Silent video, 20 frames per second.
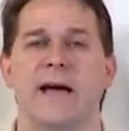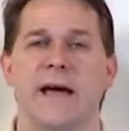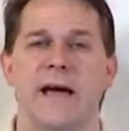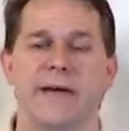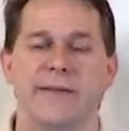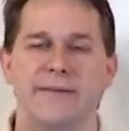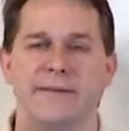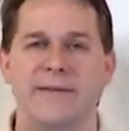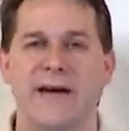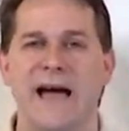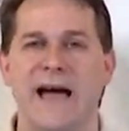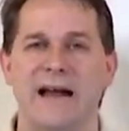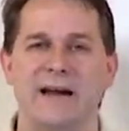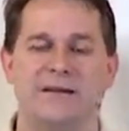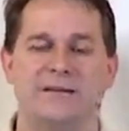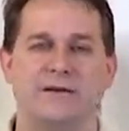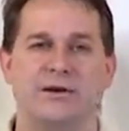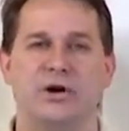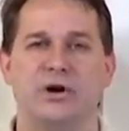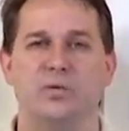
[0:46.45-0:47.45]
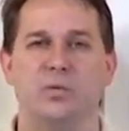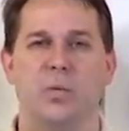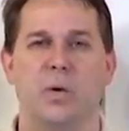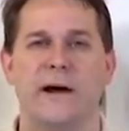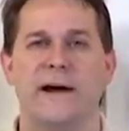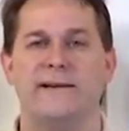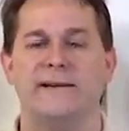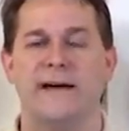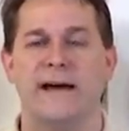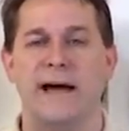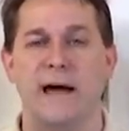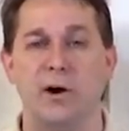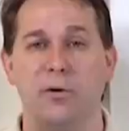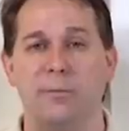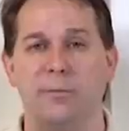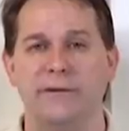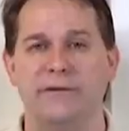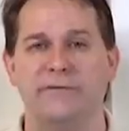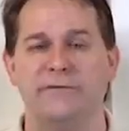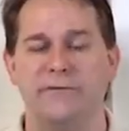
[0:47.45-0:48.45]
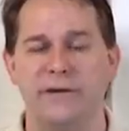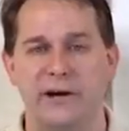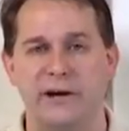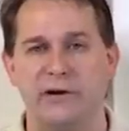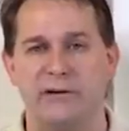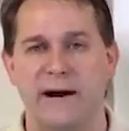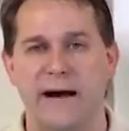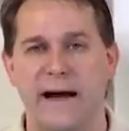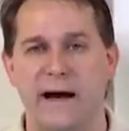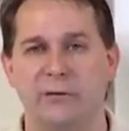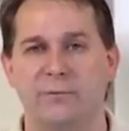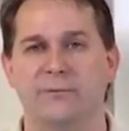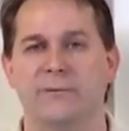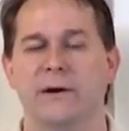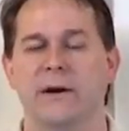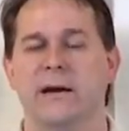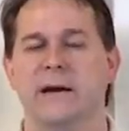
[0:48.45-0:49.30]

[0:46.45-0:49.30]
And that is a good way to help us figure out